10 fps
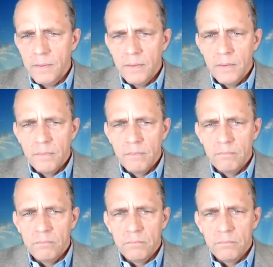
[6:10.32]

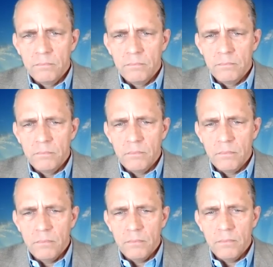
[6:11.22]

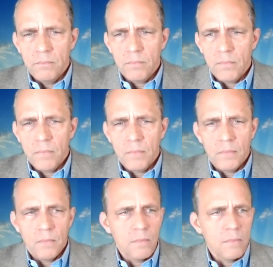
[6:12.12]

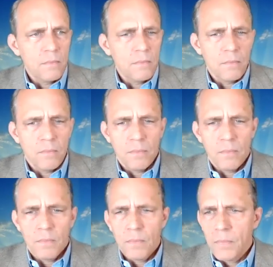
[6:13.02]

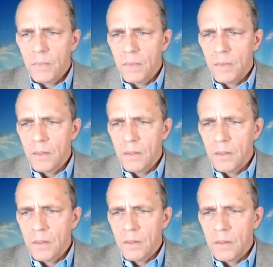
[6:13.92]

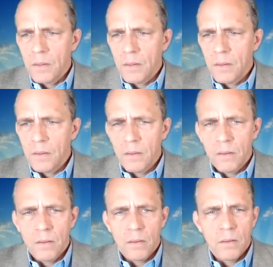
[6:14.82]

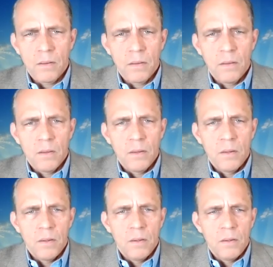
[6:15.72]

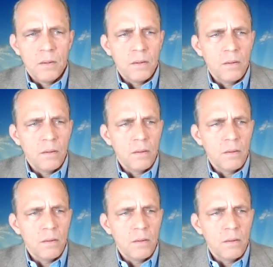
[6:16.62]
No one is speaking in this clip.